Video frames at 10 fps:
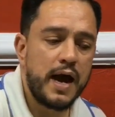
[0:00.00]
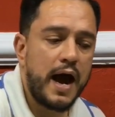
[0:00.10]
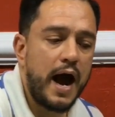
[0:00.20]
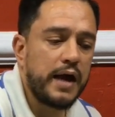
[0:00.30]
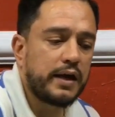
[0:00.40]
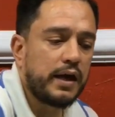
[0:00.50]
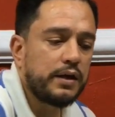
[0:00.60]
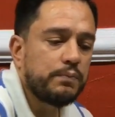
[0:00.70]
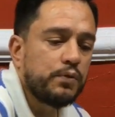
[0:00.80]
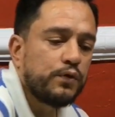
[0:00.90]
I can
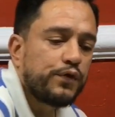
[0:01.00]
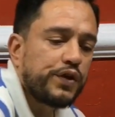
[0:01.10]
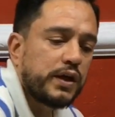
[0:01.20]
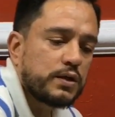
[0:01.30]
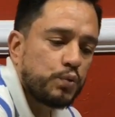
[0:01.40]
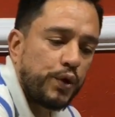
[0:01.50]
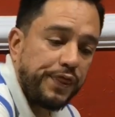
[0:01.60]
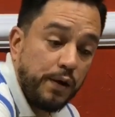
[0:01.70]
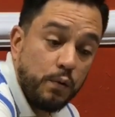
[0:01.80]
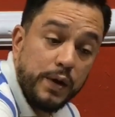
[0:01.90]
move things with
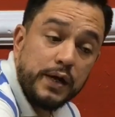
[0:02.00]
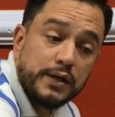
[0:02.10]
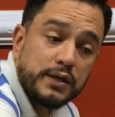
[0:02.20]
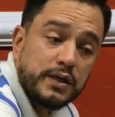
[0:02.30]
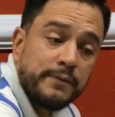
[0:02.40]
the wind.